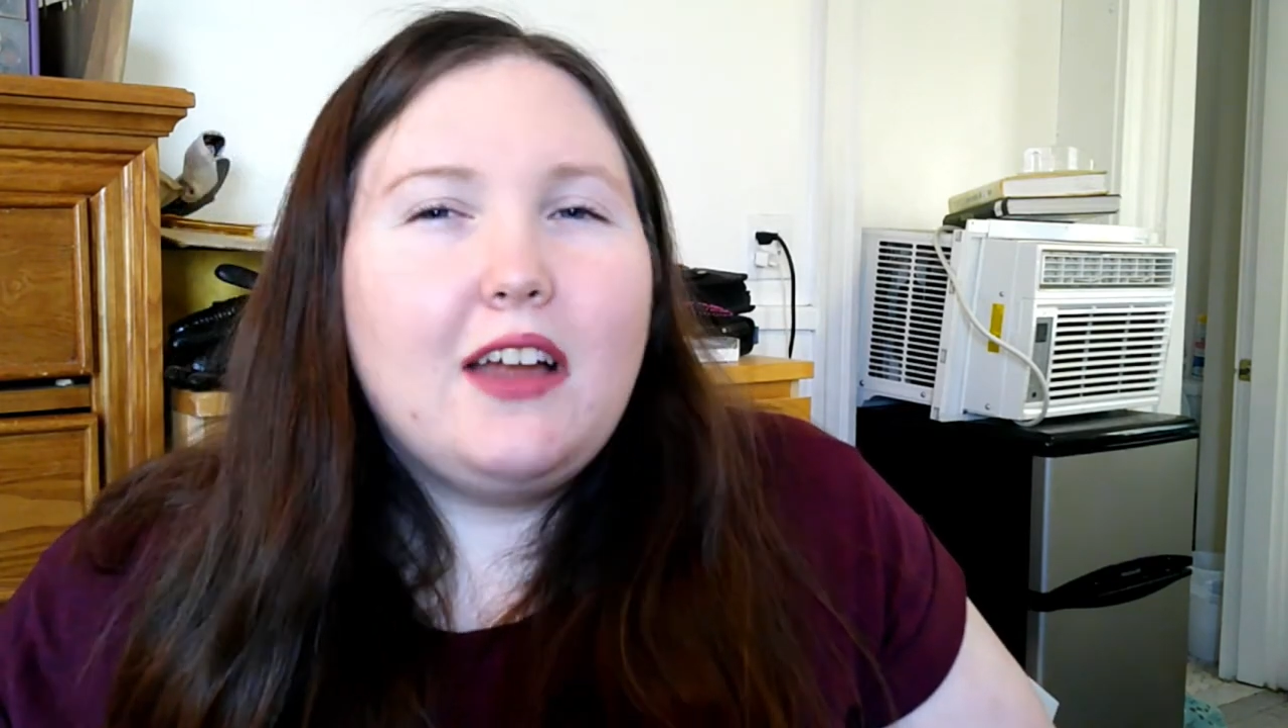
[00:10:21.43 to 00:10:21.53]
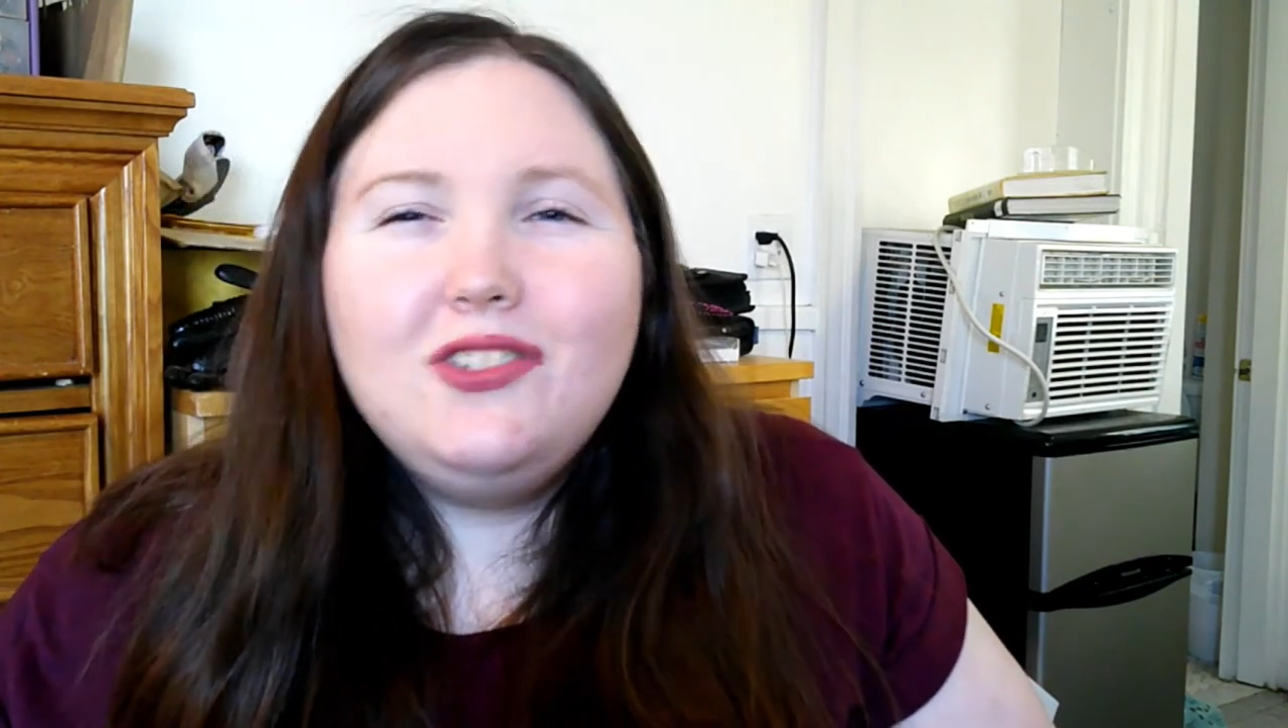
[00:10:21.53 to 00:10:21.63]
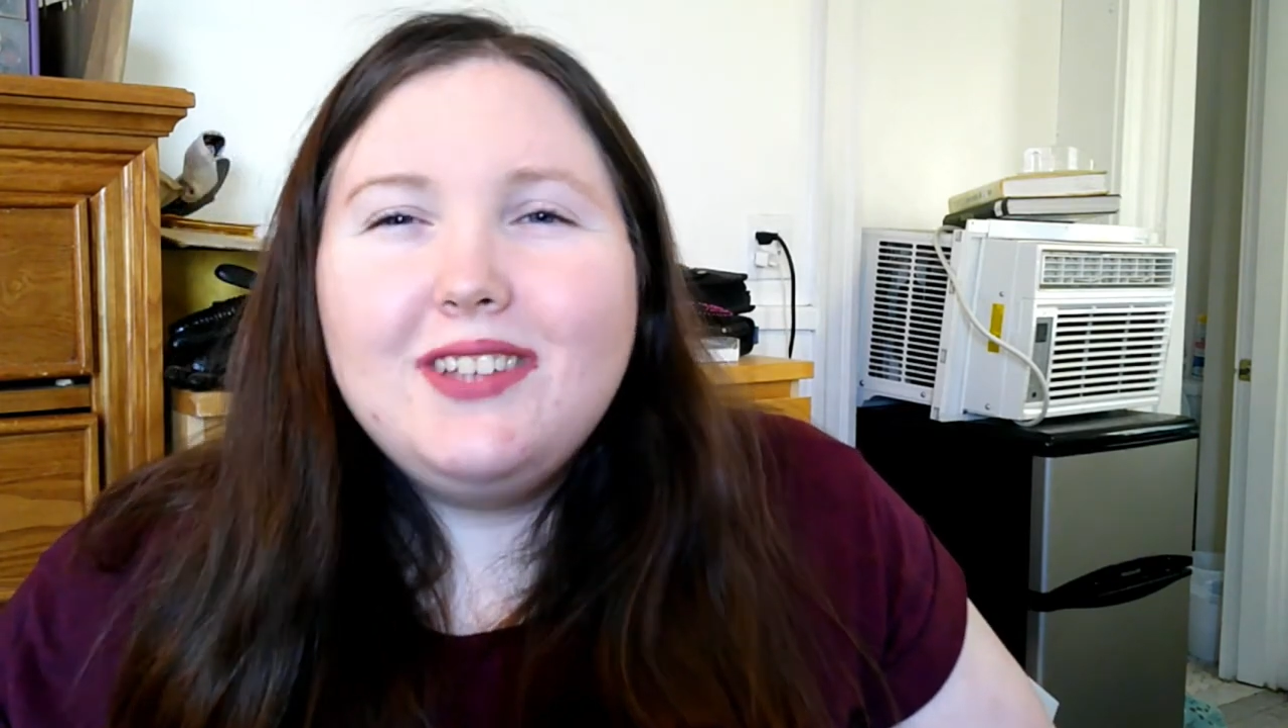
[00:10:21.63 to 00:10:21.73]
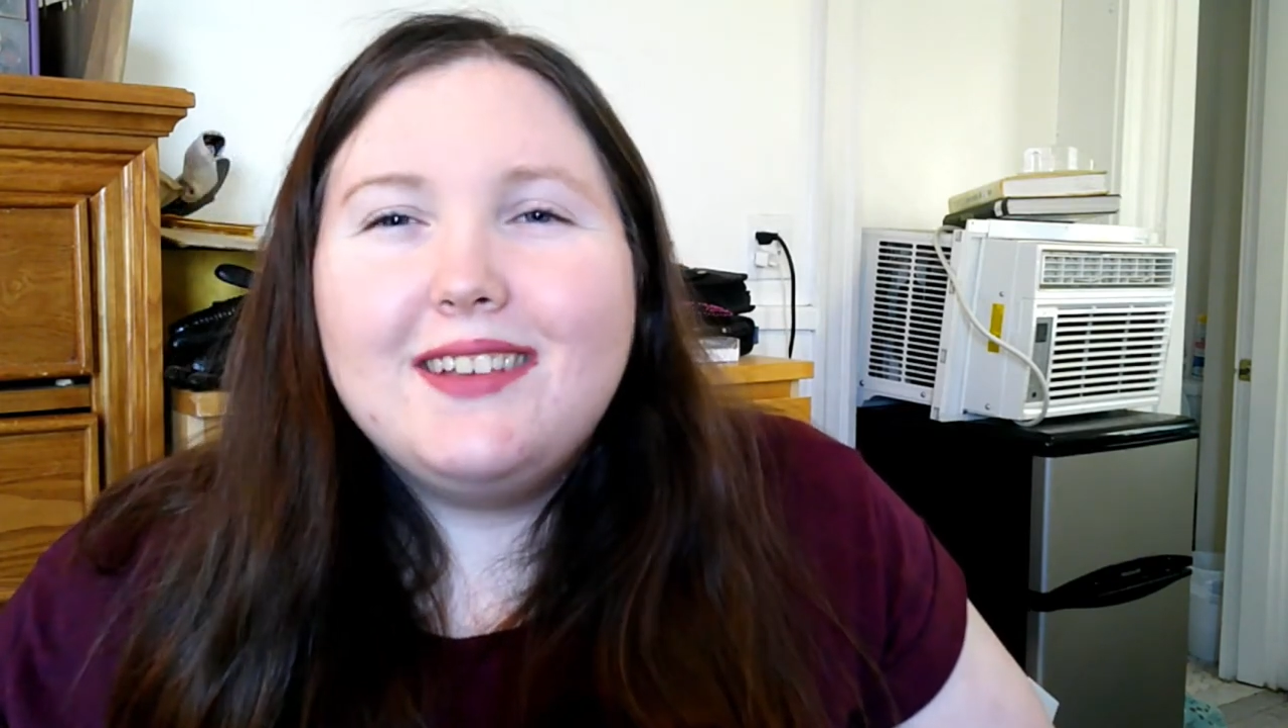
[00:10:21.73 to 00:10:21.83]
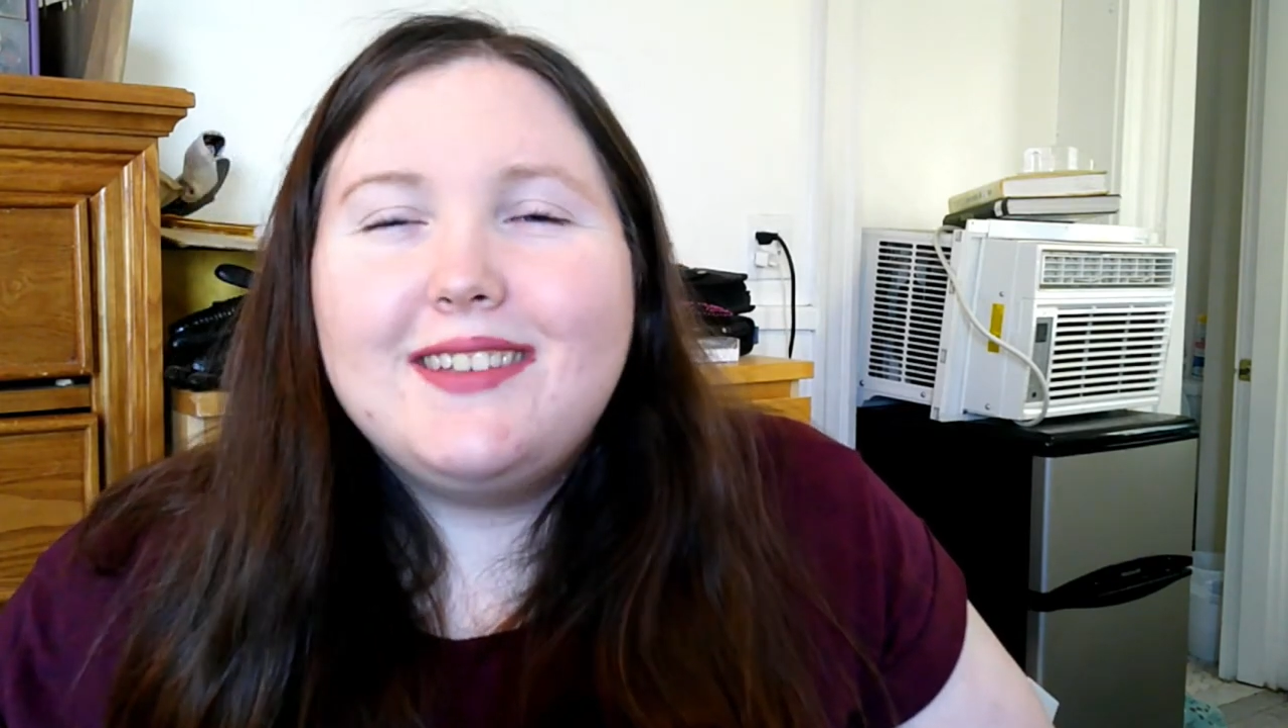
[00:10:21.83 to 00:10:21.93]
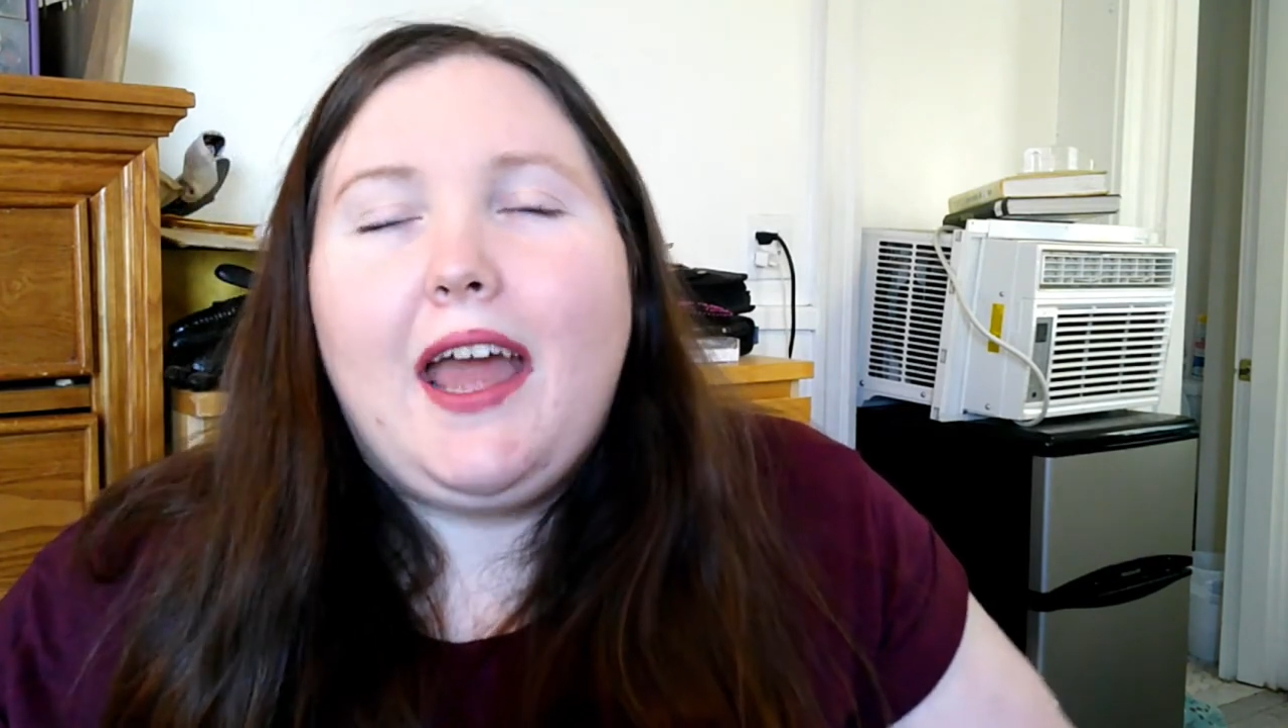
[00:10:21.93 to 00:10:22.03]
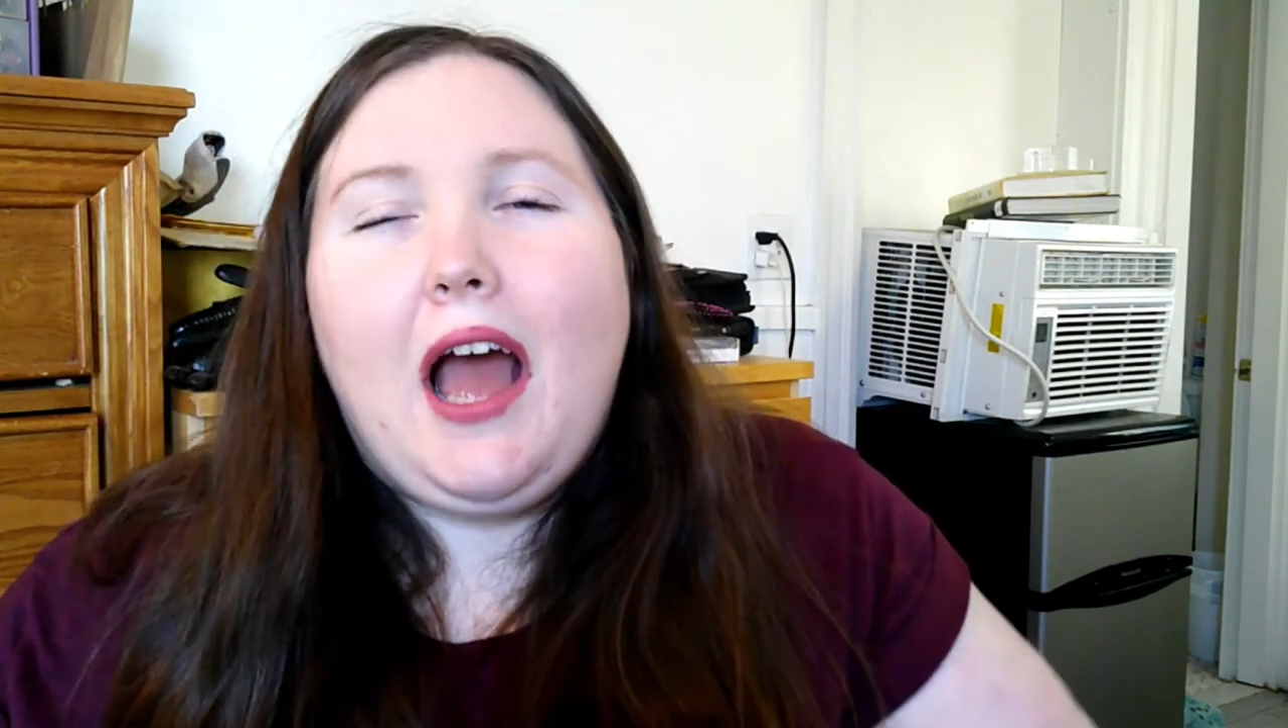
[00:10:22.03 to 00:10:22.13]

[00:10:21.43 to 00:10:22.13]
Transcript: just gotta say,